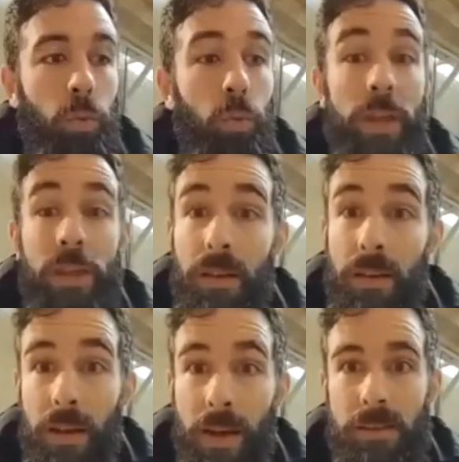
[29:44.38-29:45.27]
we,
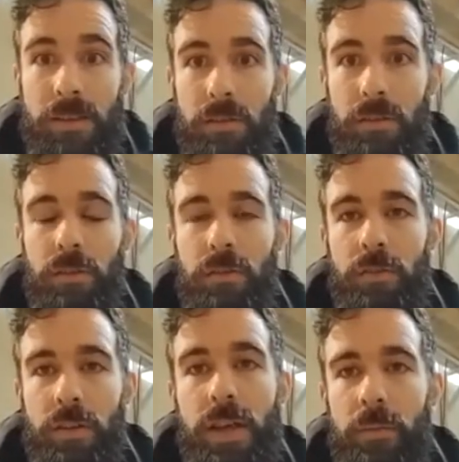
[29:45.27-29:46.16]
as
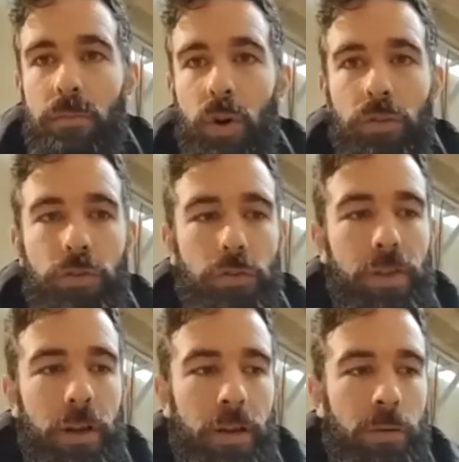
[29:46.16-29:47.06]
I'm also
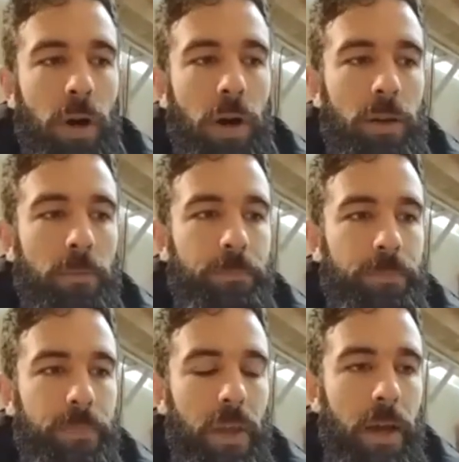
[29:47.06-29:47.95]
31,
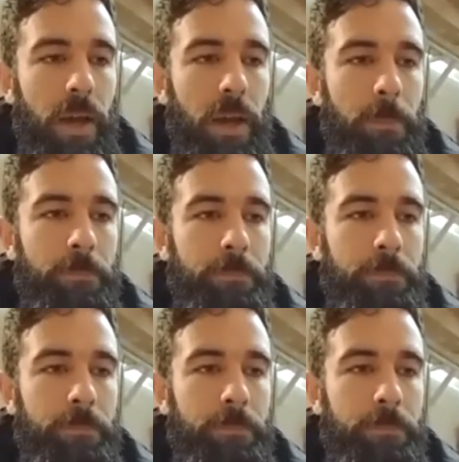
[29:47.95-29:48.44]
um,